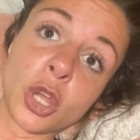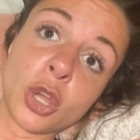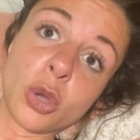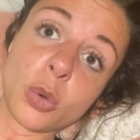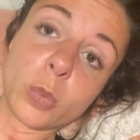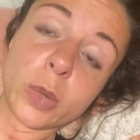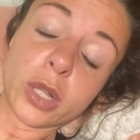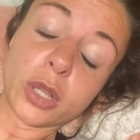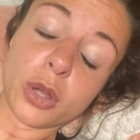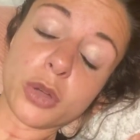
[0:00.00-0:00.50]

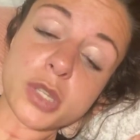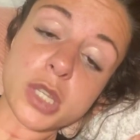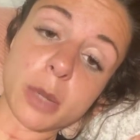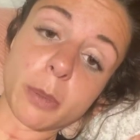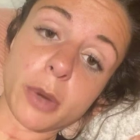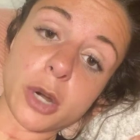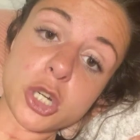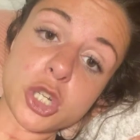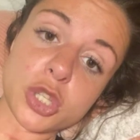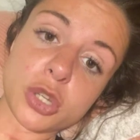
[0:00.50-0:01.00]
We close
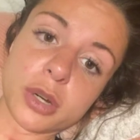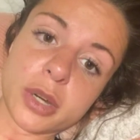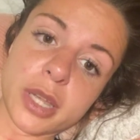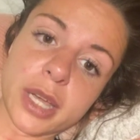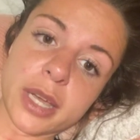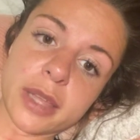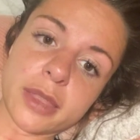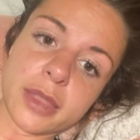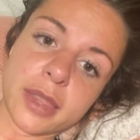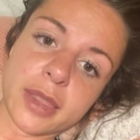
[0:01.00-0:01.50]
on March
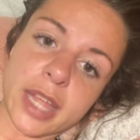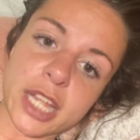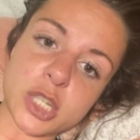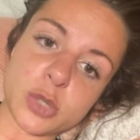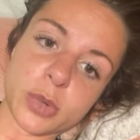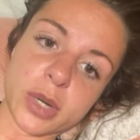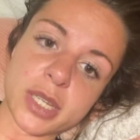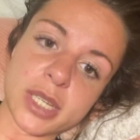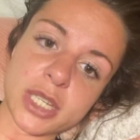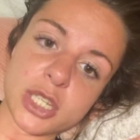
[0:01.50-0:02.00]
30th, and
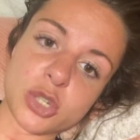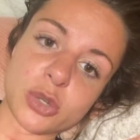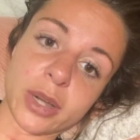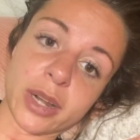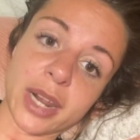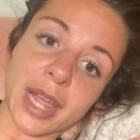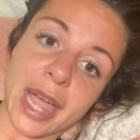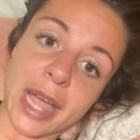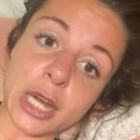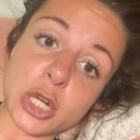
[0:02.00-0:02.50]
that's where I teach you
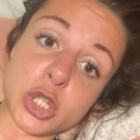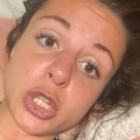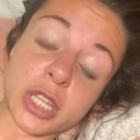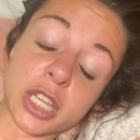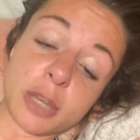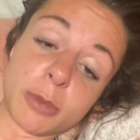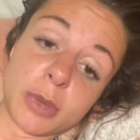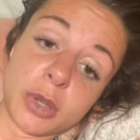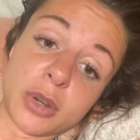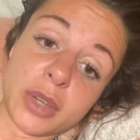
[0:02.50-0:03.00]
how to actually
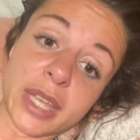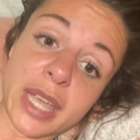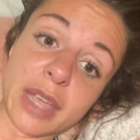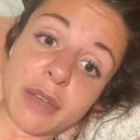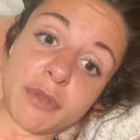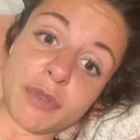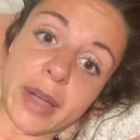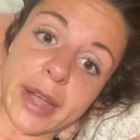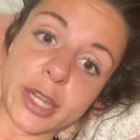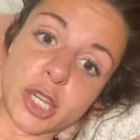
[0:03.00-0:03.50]

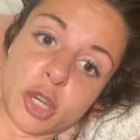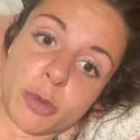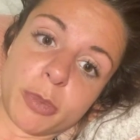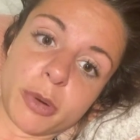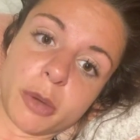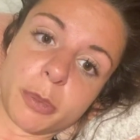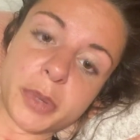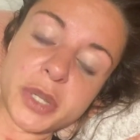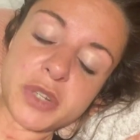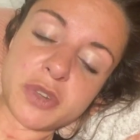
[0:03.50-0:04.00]
communicate, find your
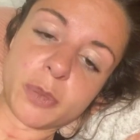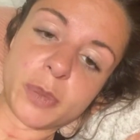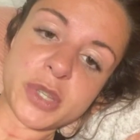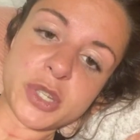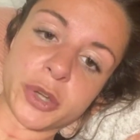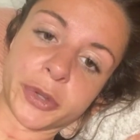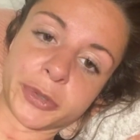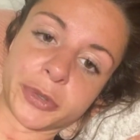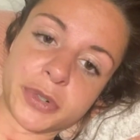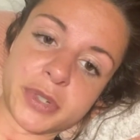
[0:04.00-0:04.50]
purpose from
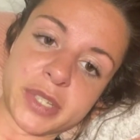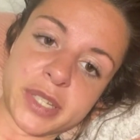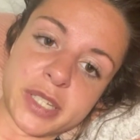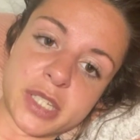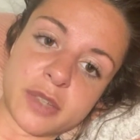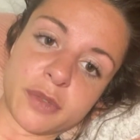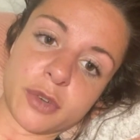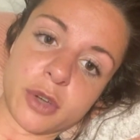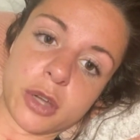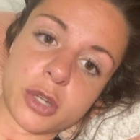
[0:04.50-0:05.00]
these altered
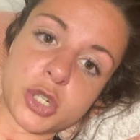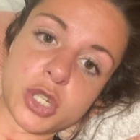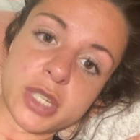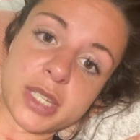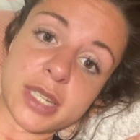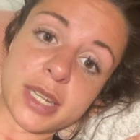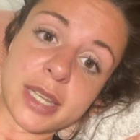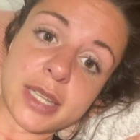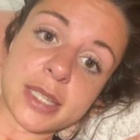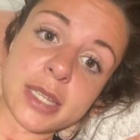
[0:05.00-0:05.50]
states of
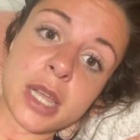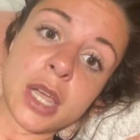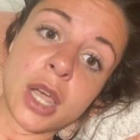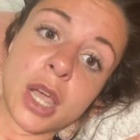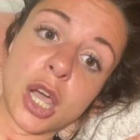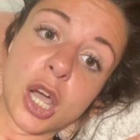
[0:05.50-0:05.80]
consciousness